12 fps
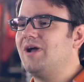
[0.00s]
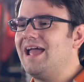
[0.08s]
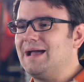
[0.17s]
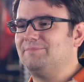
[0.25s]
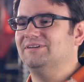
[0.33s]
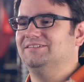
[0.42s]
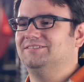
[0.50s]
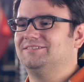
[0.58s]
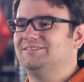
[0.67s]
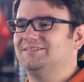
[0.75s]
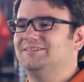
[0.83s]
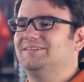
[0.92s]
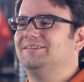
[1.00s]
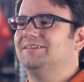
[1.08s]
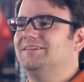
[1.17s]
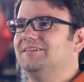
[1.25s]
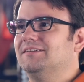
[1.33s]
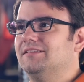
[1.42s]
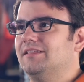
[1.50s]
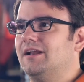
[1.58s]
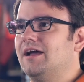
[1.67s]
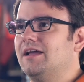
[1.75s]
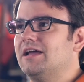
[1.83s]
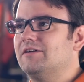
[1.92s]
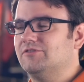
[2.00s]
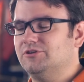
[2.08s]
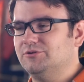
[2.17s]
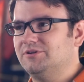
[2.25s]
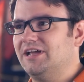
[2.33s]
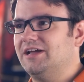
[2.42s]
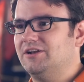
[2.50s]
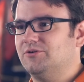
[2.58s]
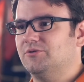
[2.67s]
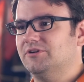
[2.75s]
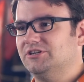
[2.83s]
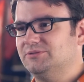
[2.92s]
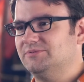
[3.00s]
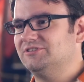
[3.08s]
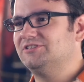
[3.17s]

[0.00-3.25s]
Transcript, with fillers: say we're all tied up. That I have a new category specific